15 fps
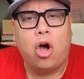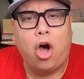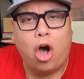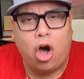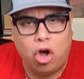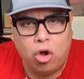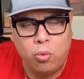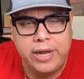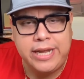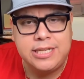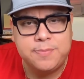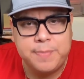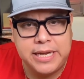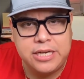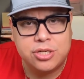
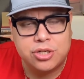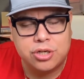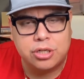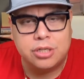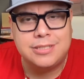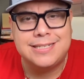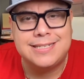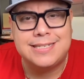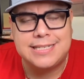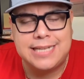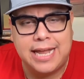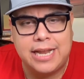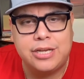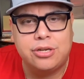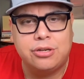always make sure to
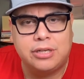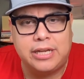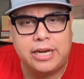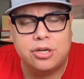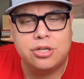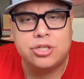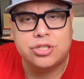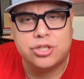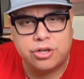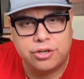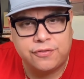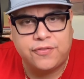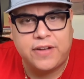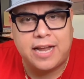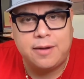send your letter
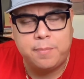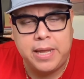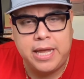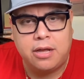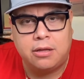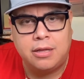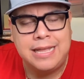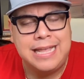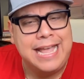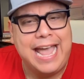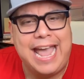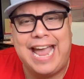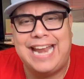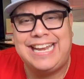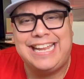certified mail and